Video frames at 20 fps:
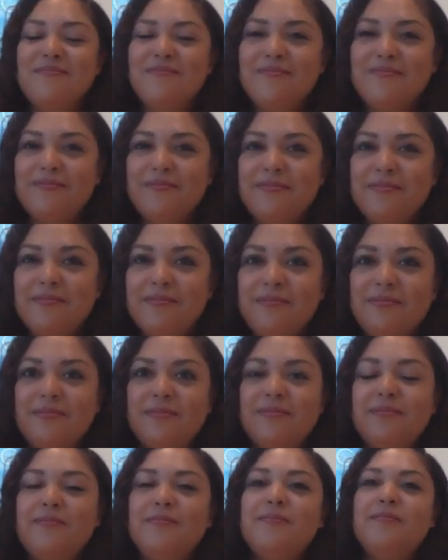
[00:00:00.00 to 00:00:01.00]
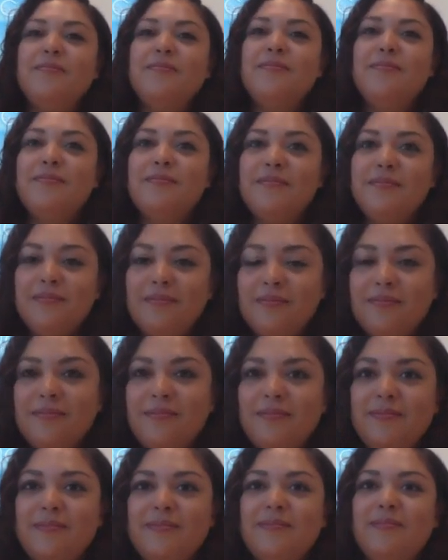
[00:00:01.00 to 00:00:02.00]

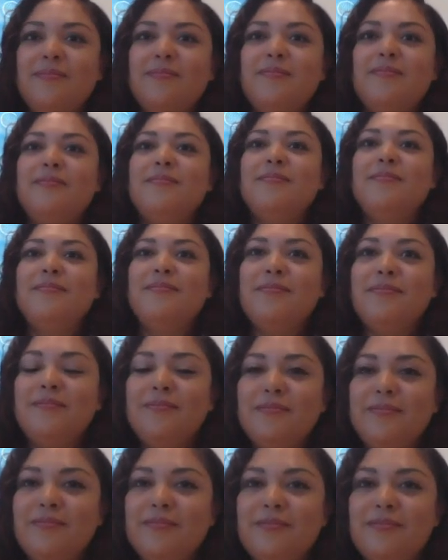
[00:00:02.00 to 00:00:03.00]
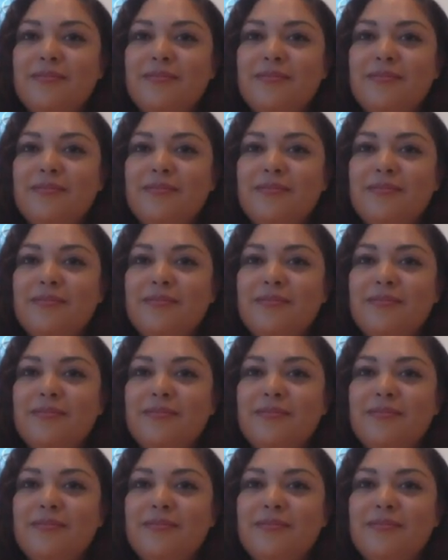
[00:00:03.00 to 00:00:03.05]
(silent)